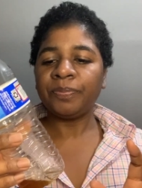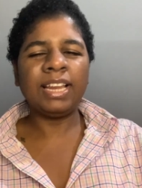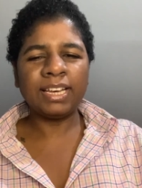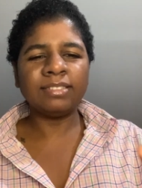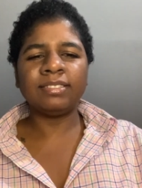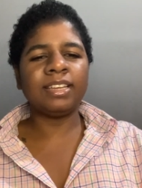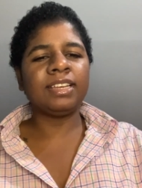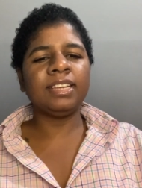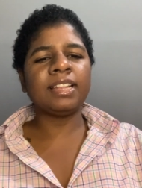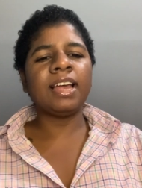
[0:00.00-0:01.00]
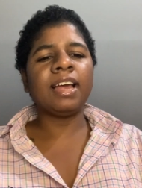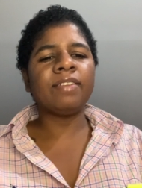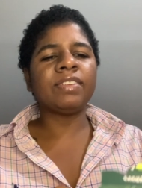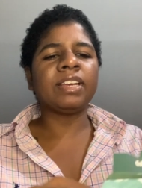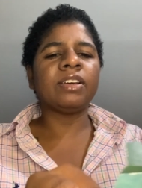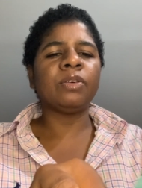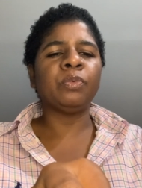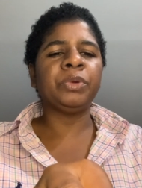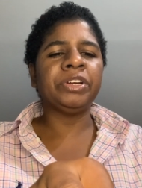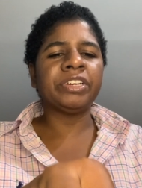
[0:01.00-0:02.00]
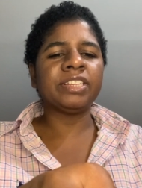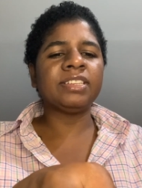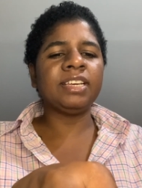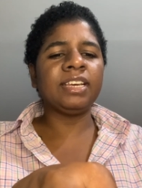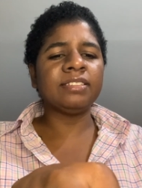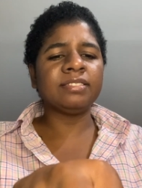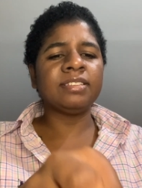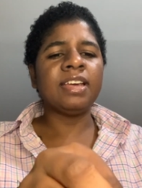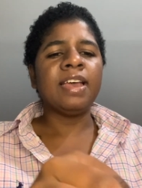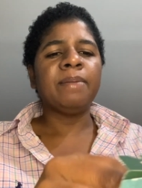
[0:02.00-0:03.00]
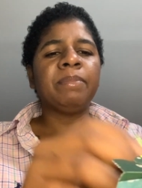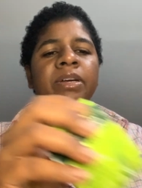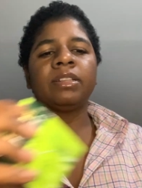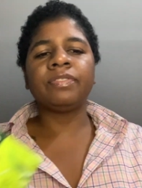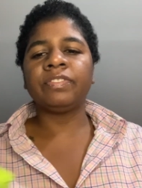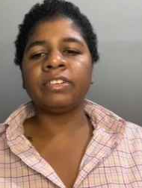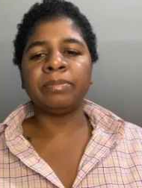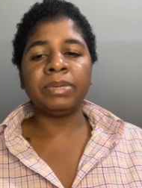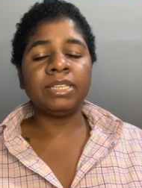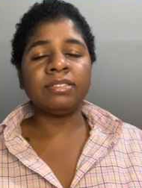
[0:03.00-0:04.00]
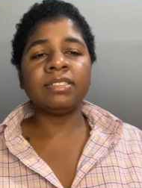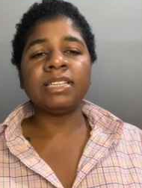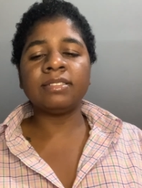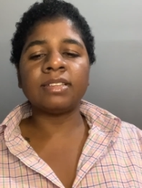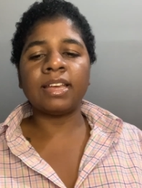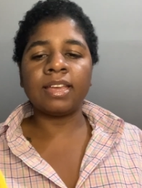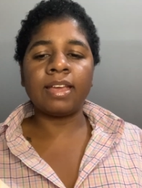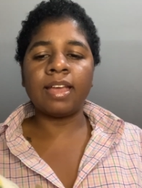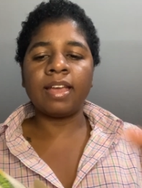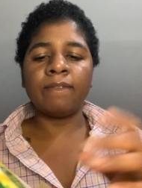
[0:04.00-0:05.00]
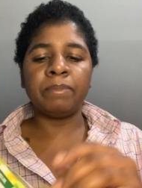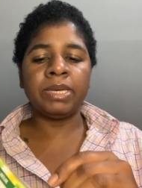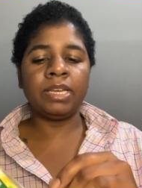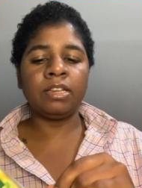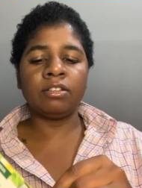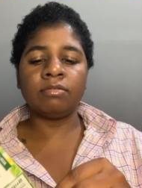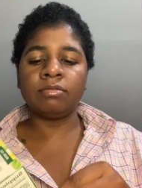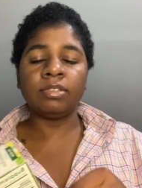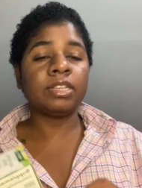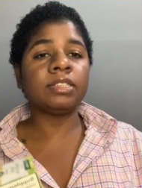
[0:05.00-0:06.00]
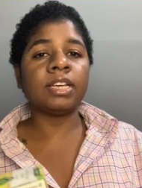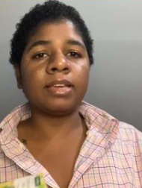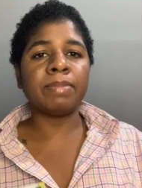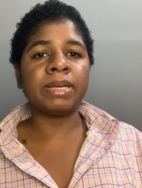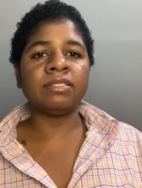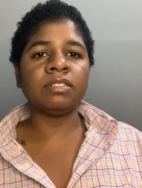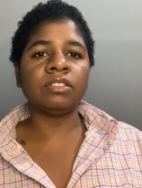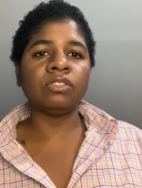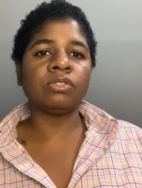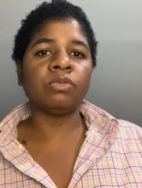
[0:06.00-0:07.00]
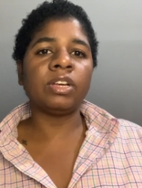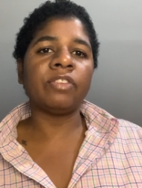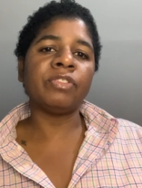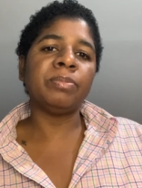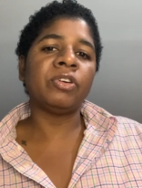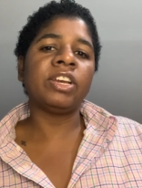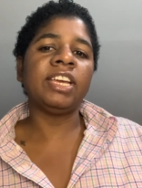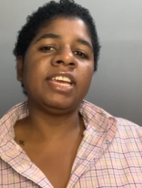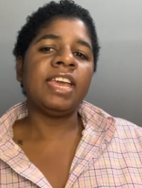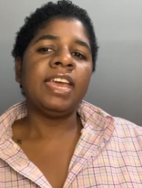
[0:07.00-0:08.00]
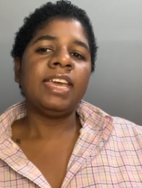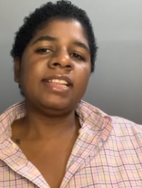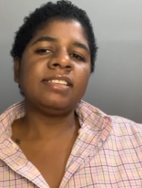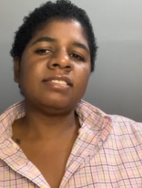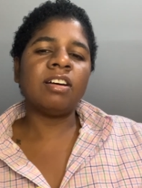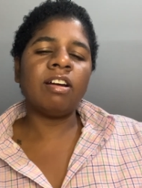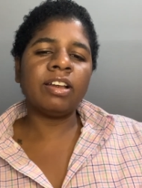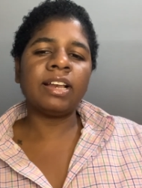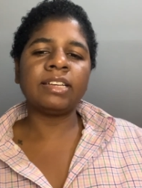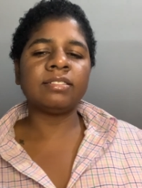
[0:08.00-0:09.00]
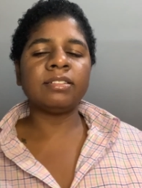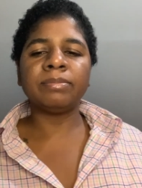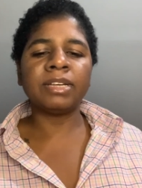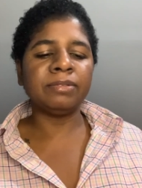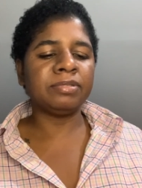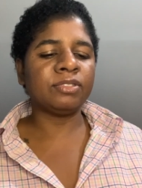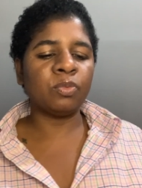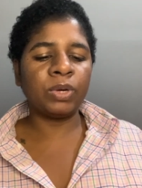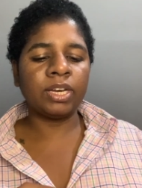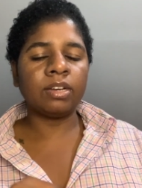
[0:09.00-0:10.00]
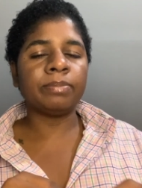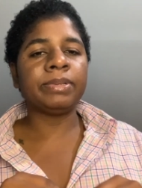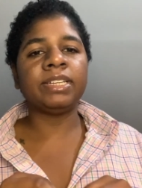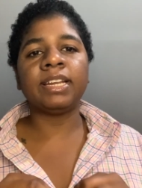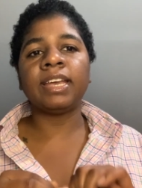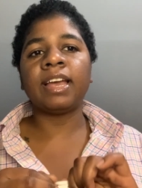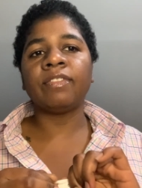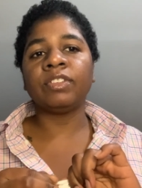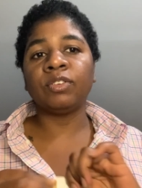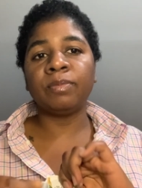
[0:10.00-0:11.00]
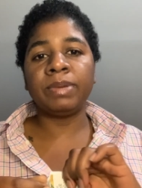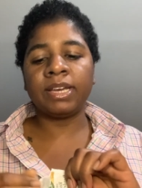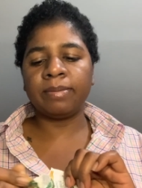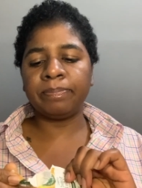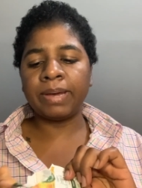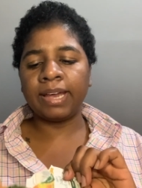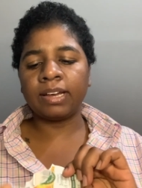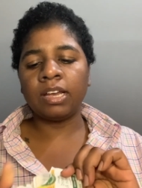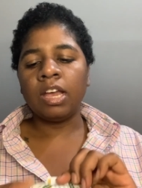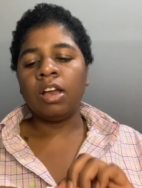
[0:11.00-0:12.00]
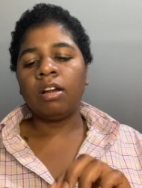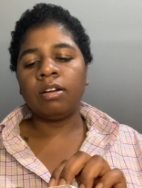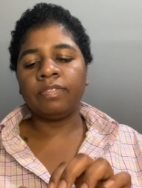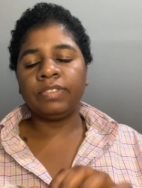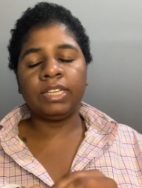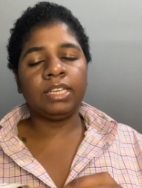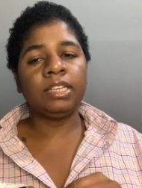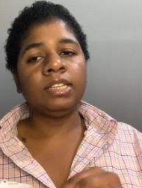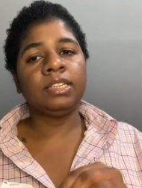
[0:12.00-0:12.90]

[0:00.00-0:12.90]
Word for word: like i said it have like a weird taste but for me since i being taking my son to school every morning. It is hard like sometimes to wake up and then I have to go make a pack of the